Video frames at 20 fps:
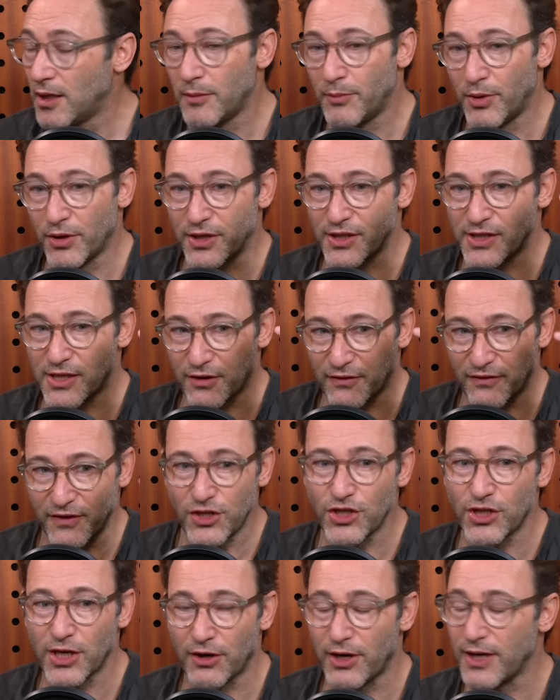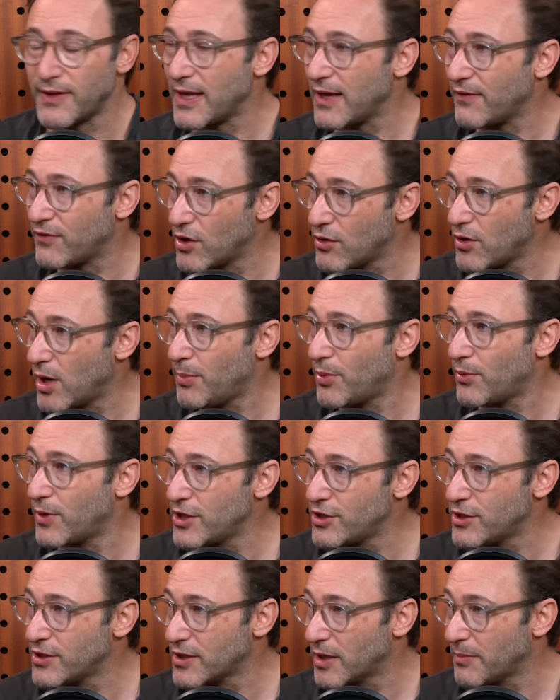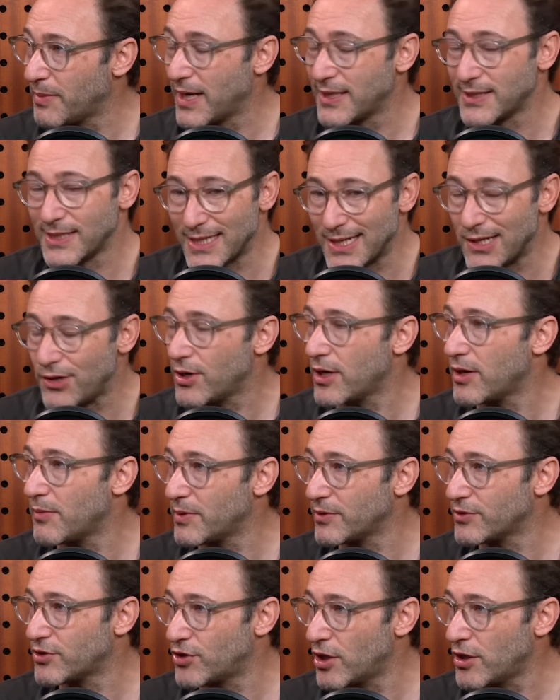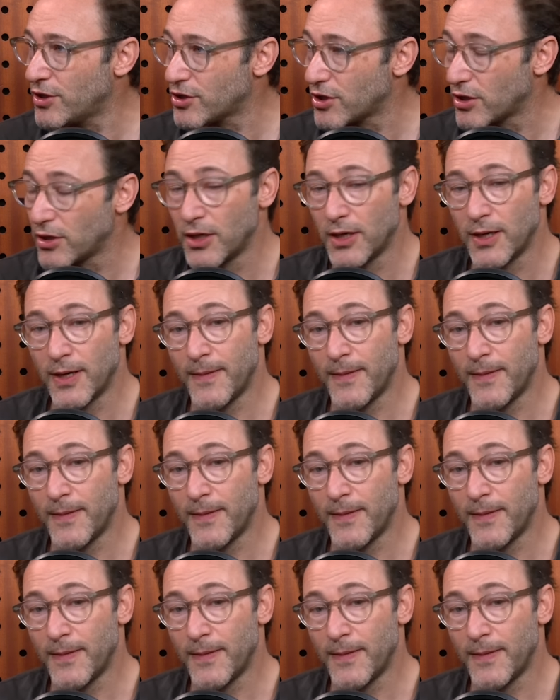because they're visionary and they have no operations capacity. They don't know how to build structure.